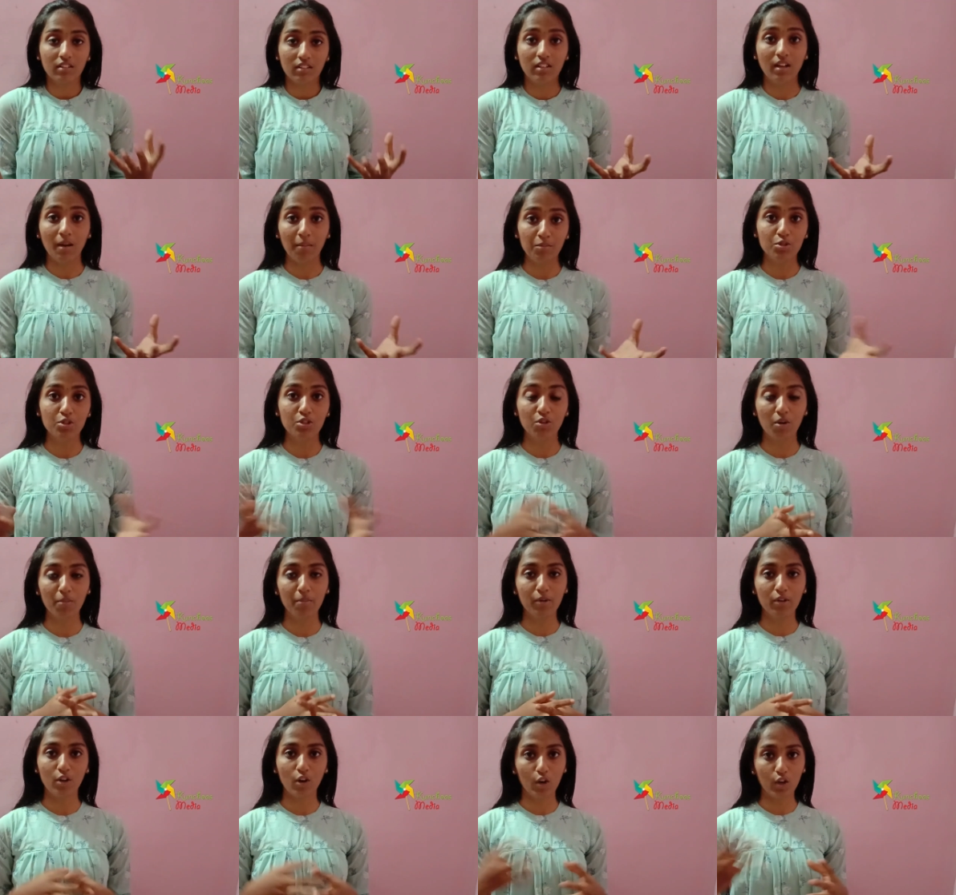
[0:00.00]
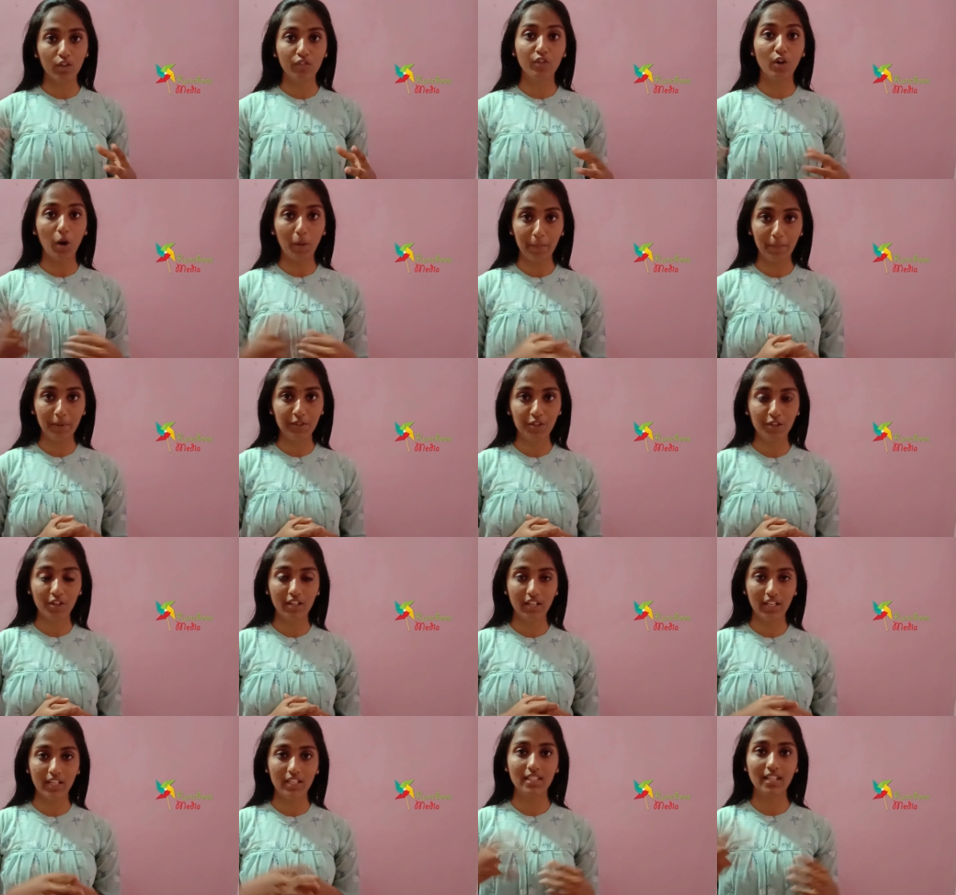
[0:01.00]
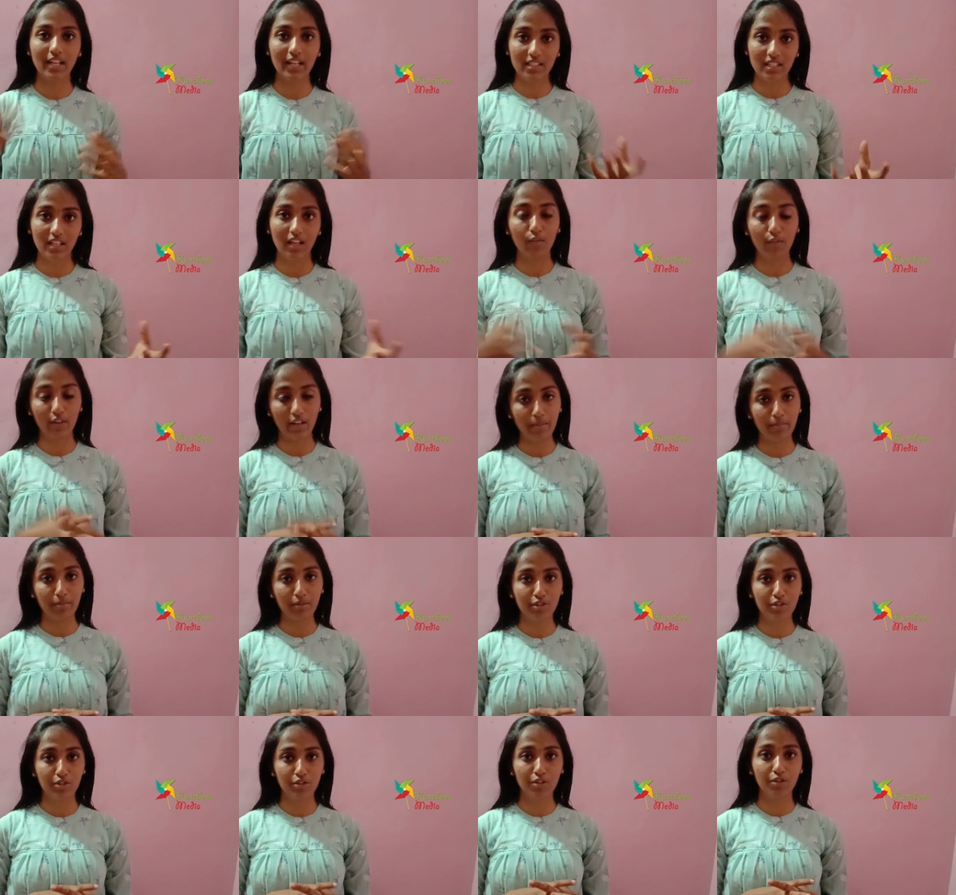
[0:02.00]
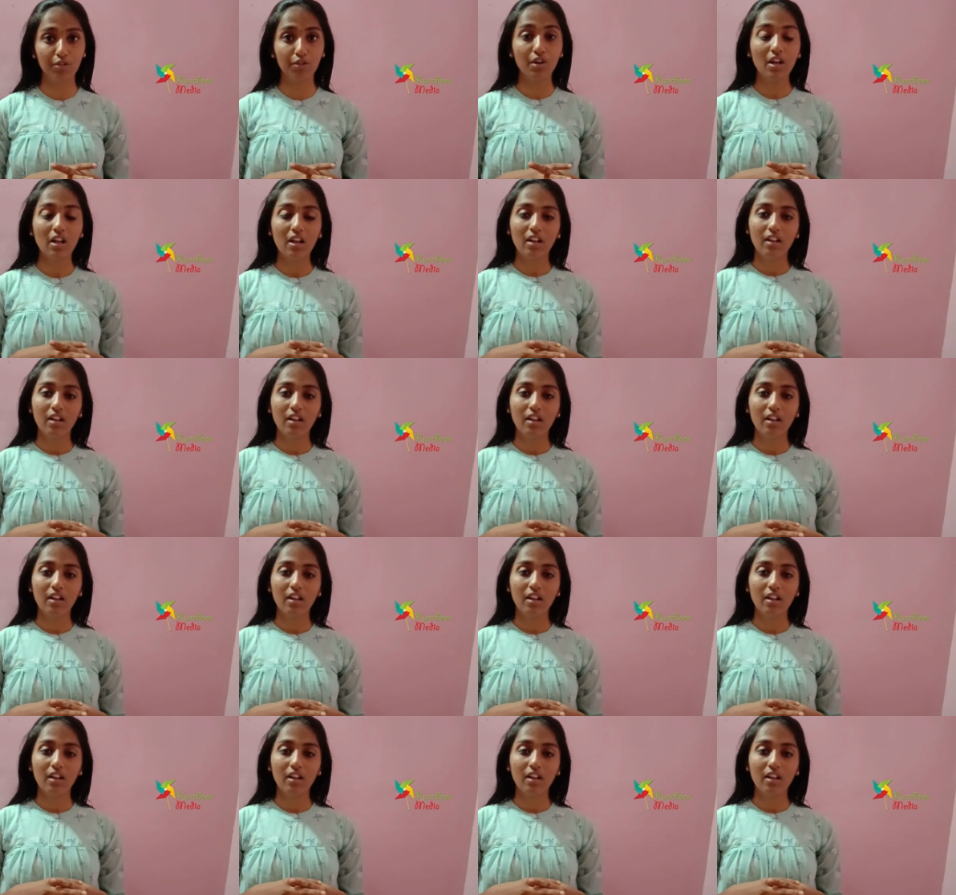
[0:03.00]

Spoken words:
come to know about a lot of opportunities that's available to you.